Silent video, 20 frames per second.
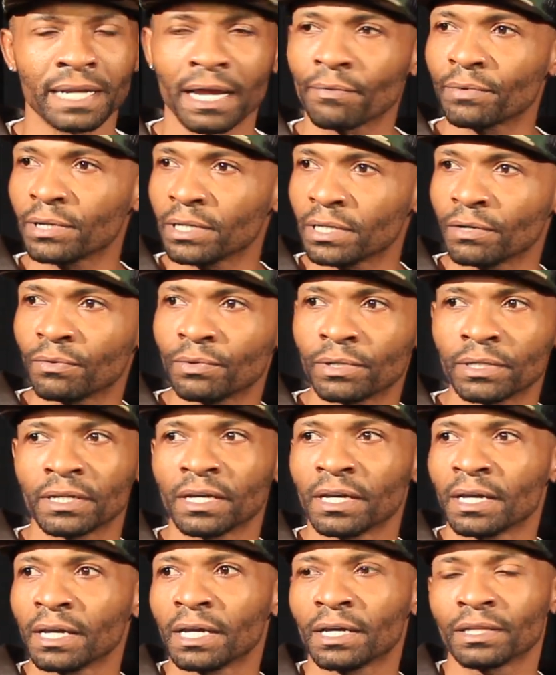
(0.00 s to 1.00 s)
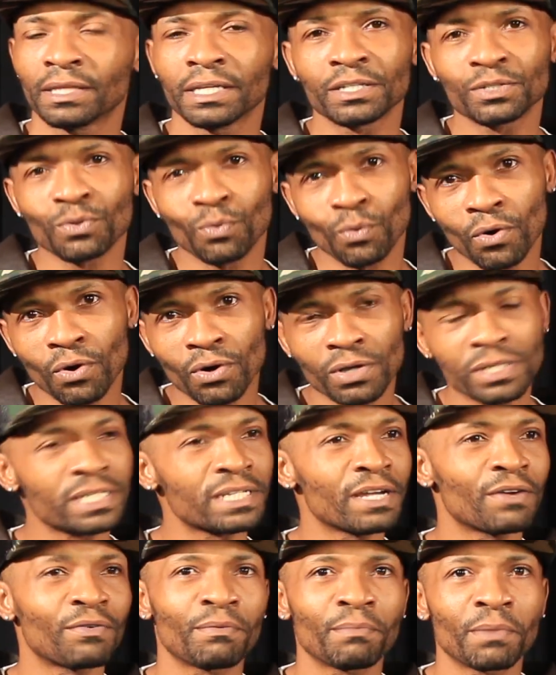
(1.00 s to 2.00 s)
Now we here with these award
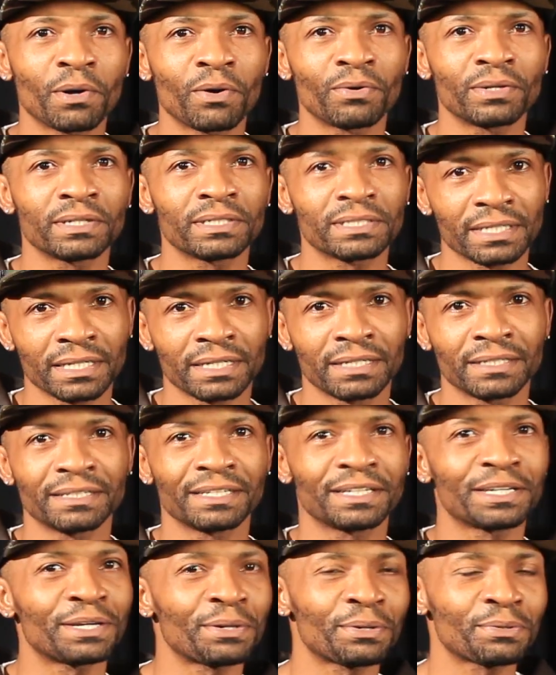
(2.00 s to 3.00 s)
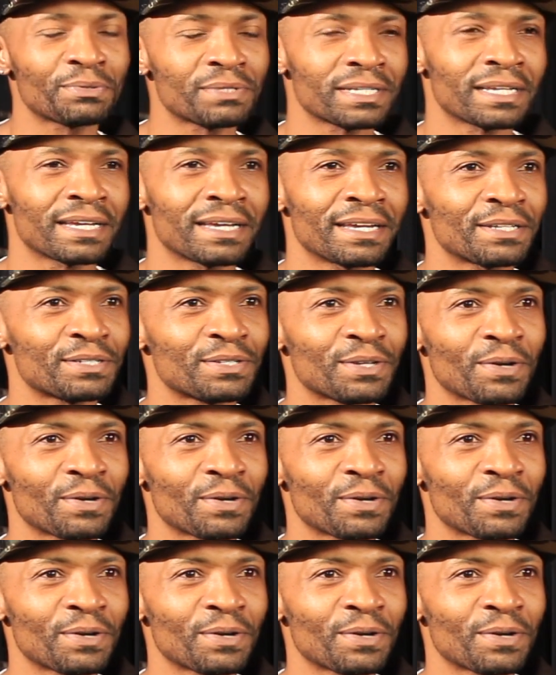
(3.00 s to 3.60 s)
ceremonies and you get what I'm saying?